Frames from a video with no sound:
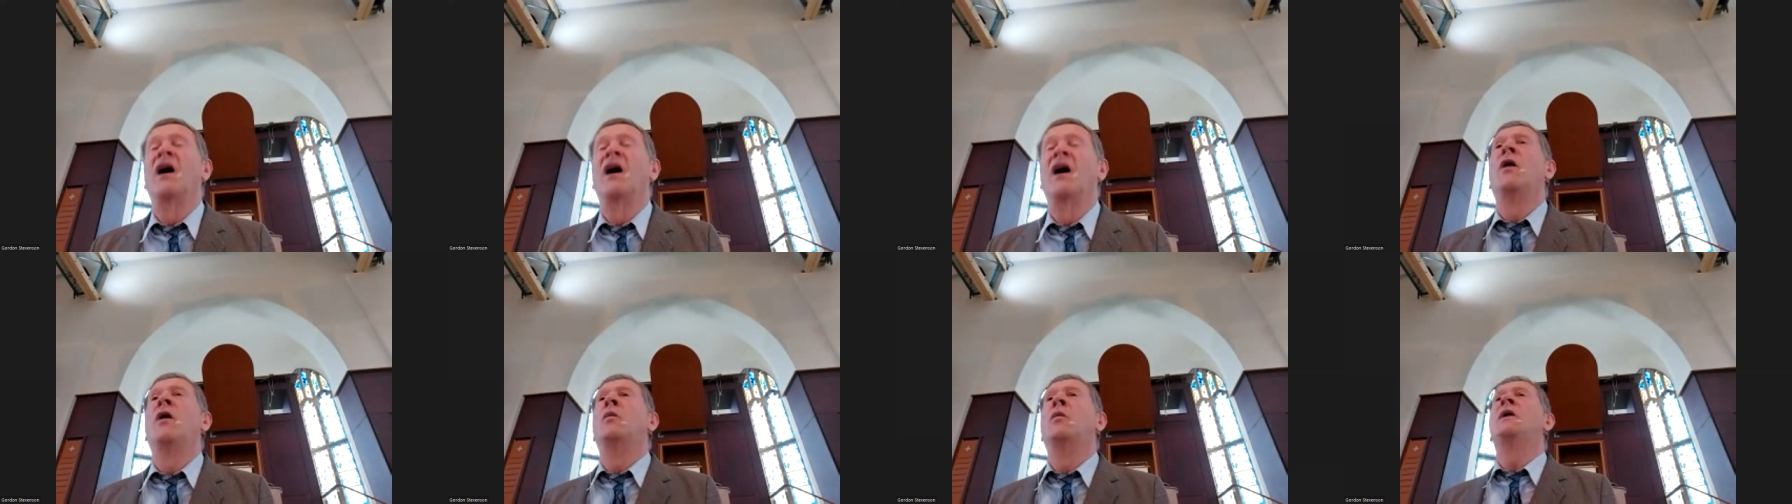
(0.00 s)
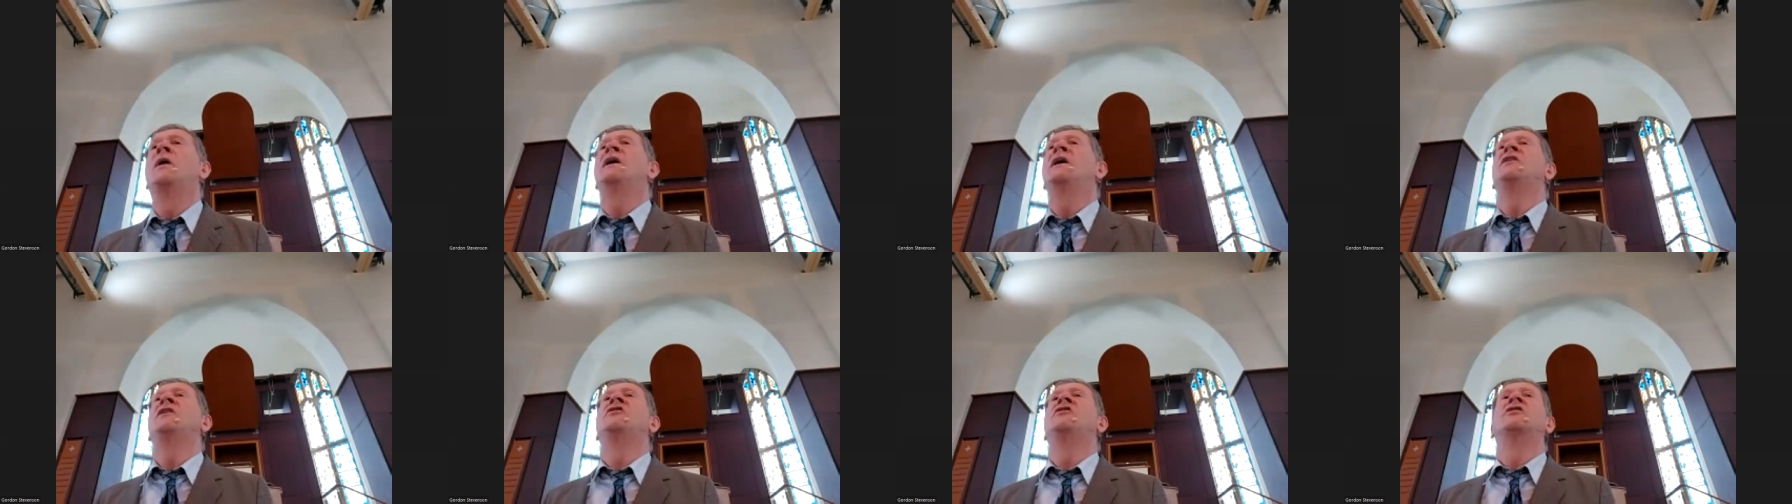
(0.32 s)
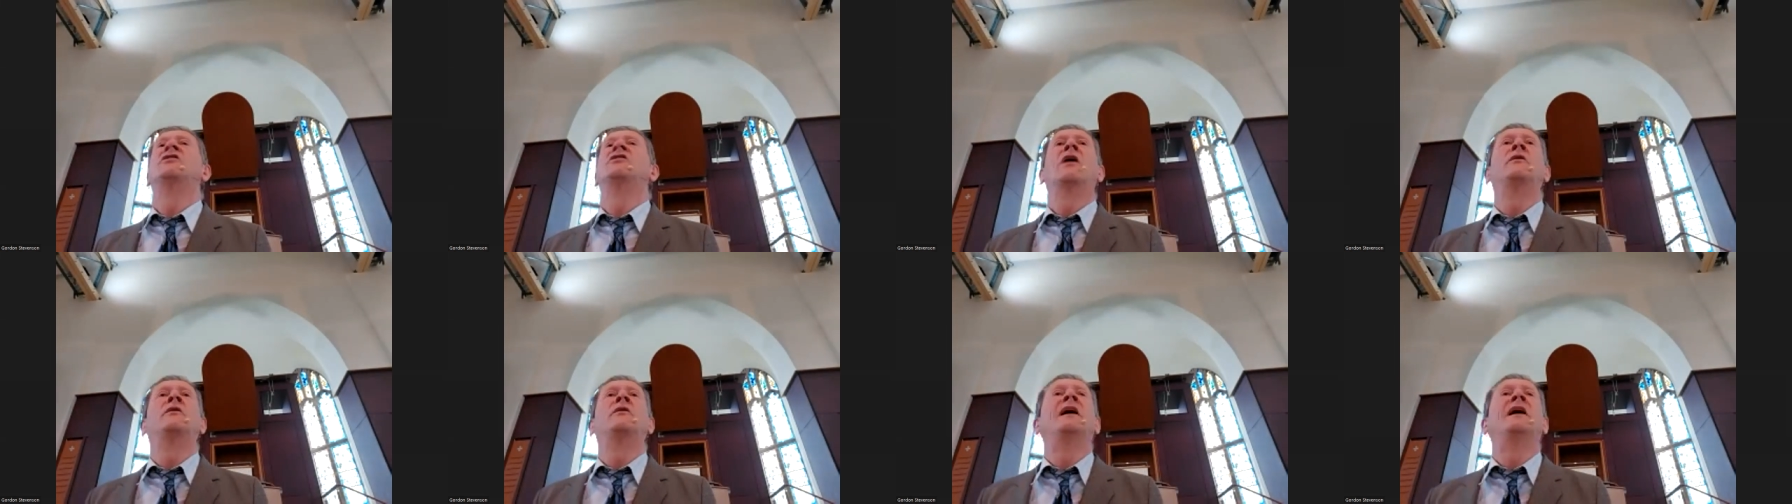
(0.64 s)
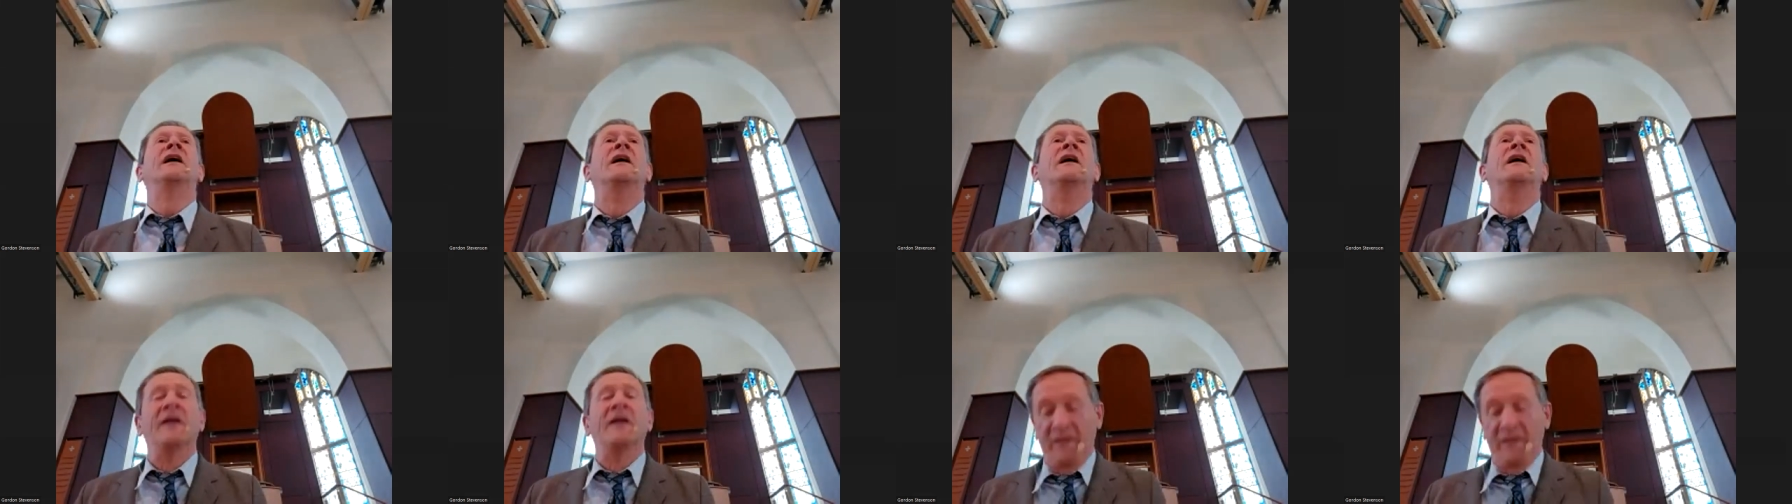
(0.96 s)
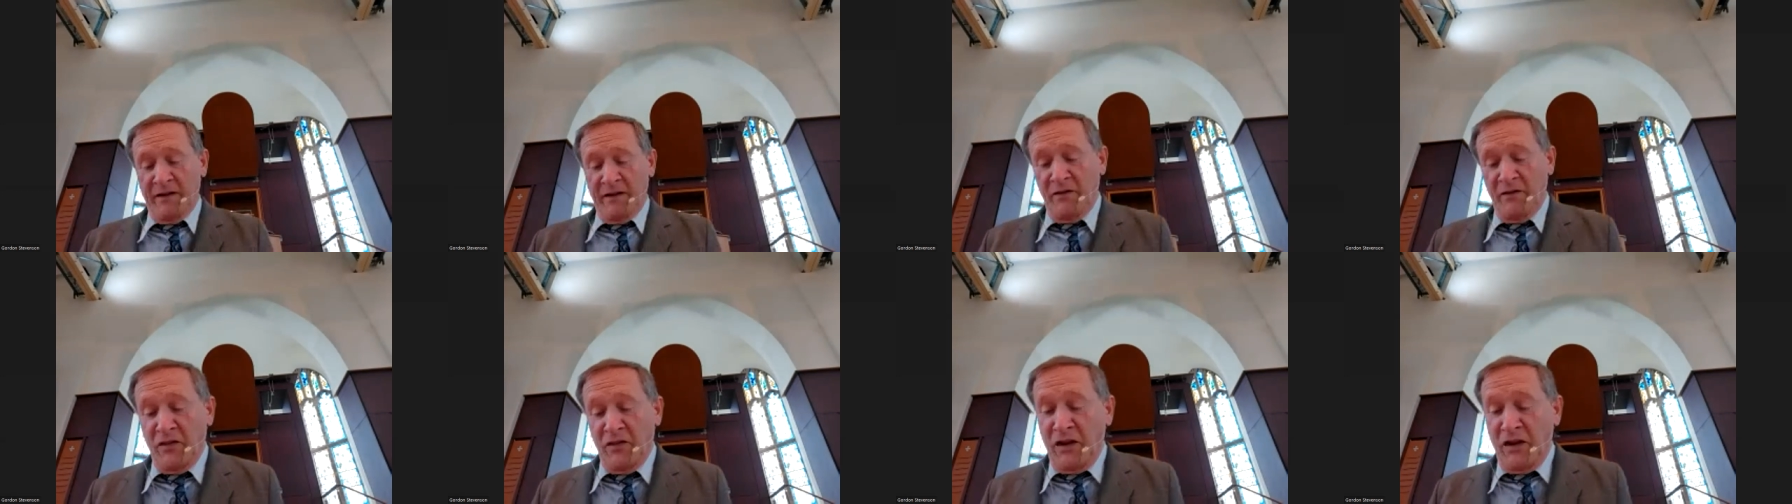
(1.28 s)
Are we showing
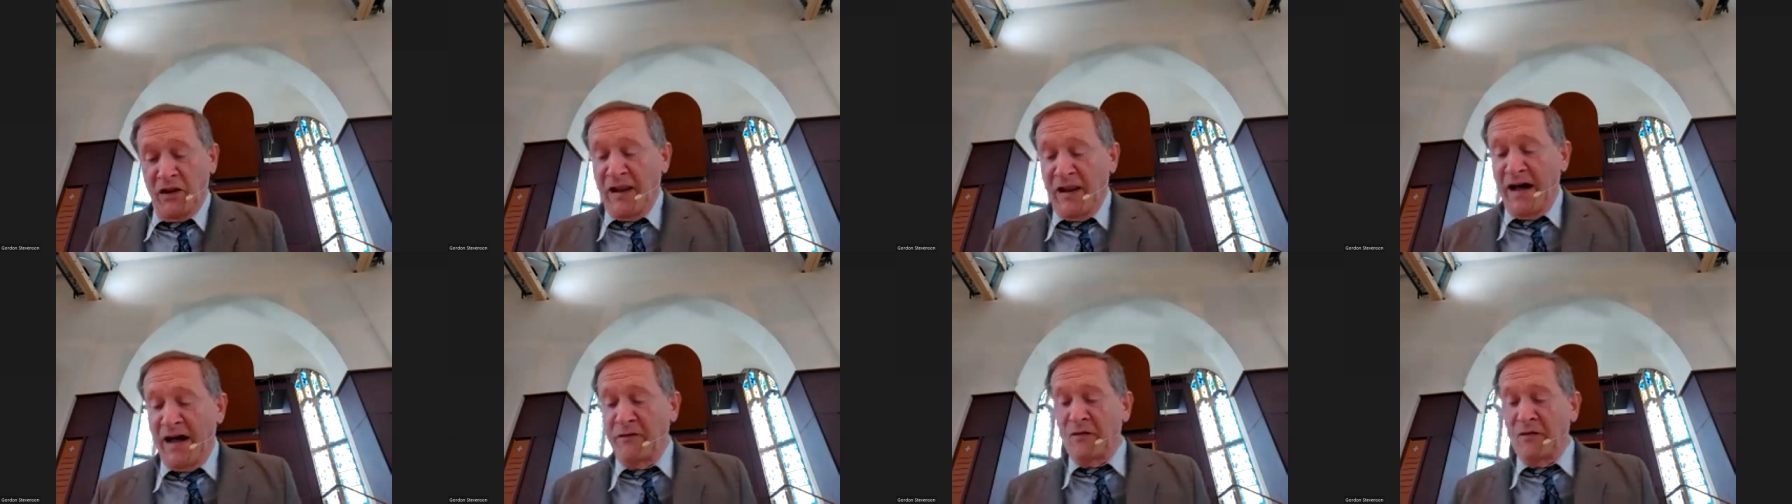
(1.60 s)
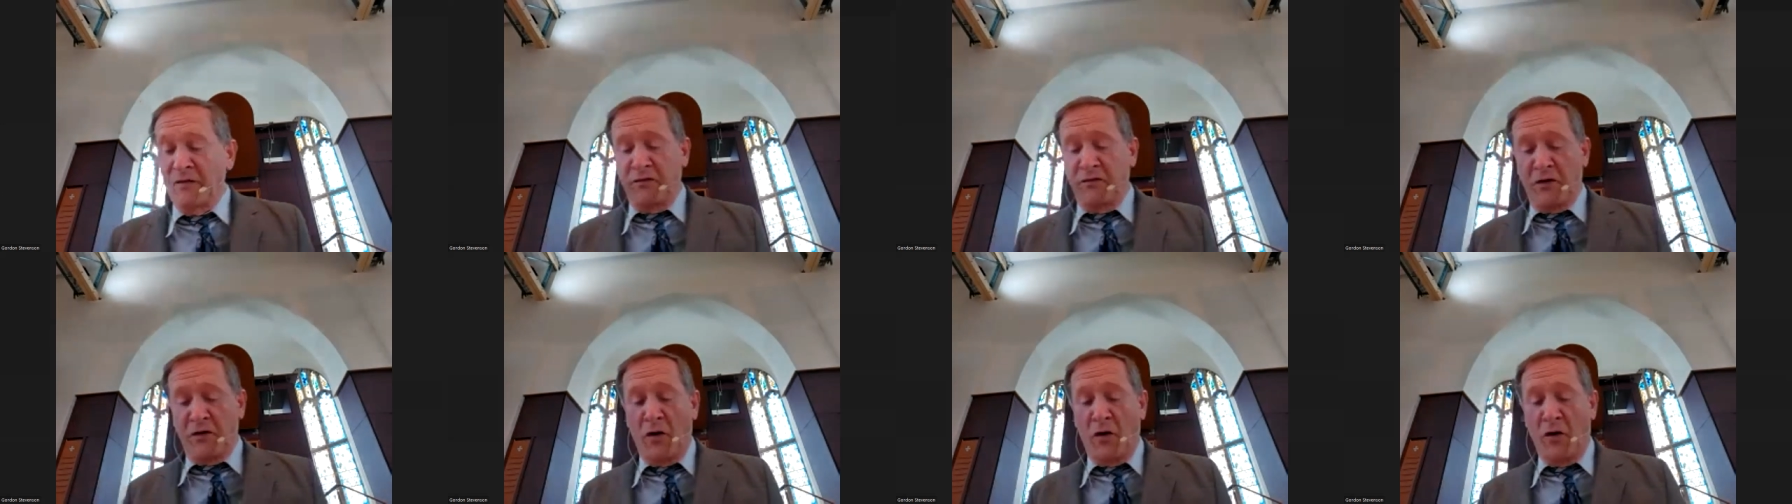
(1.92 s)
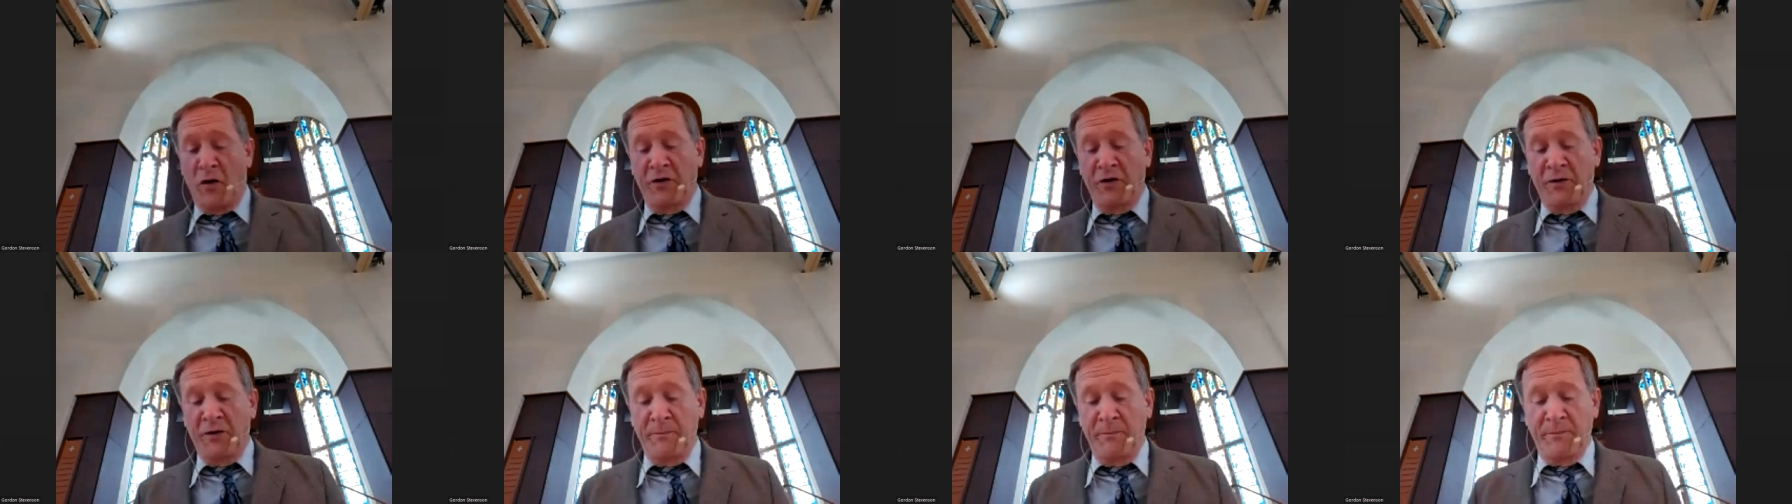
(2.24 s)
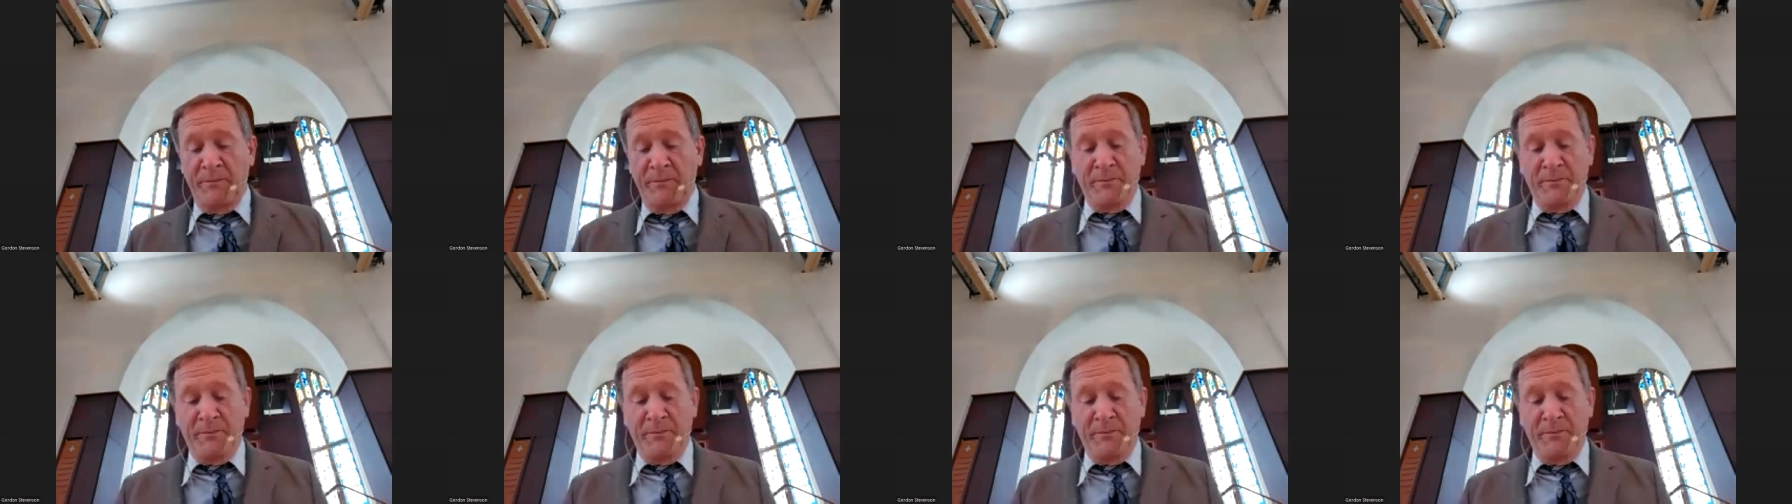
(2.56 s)
the love of God